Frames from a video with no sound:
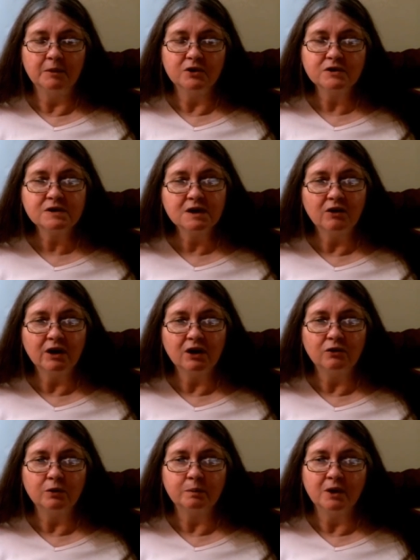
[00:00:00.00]

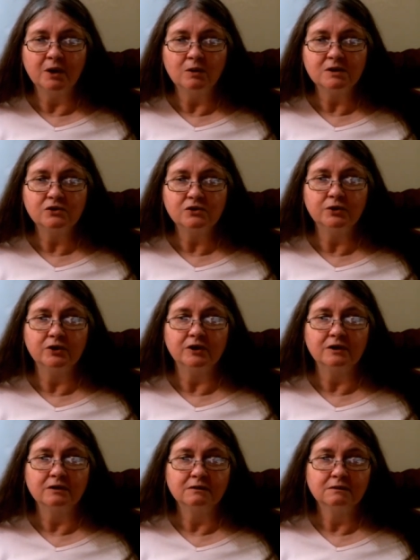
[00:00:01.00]
mercenary group known as
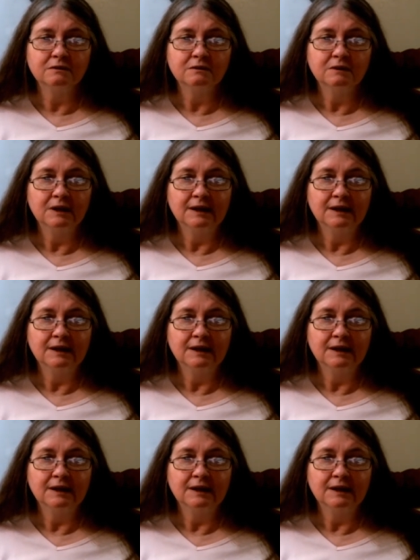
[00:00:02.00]
Kruger.